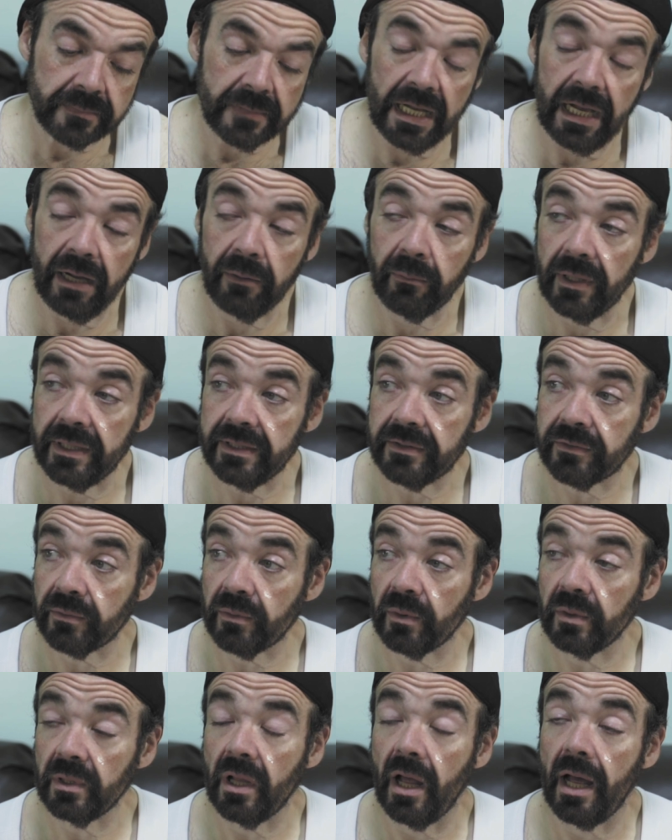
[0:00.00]
I went
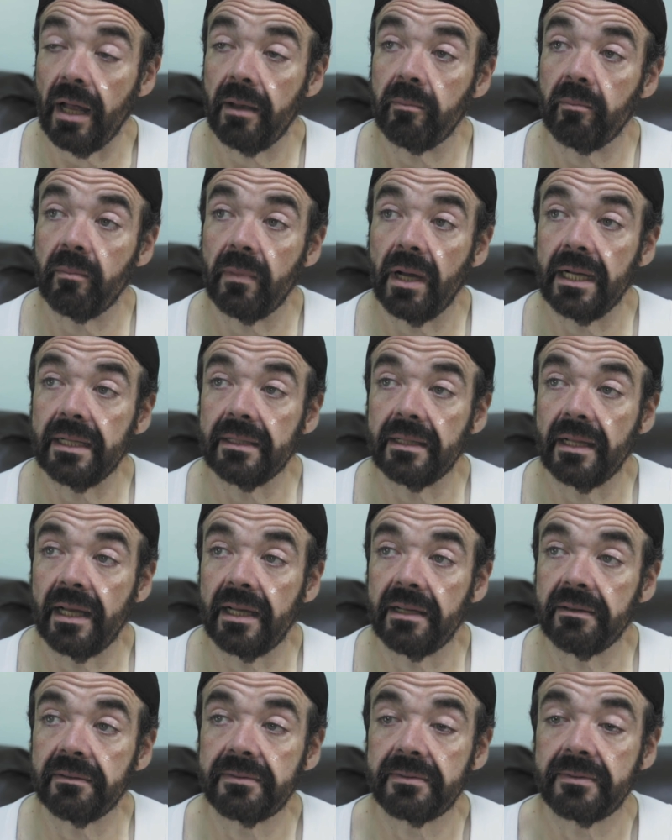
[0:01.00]
through a lot in my
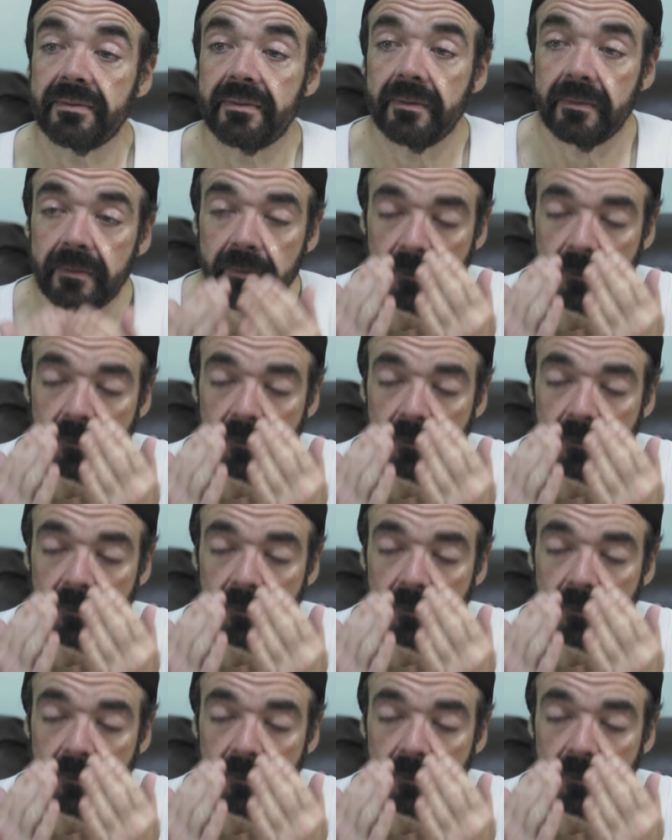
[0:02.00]
life.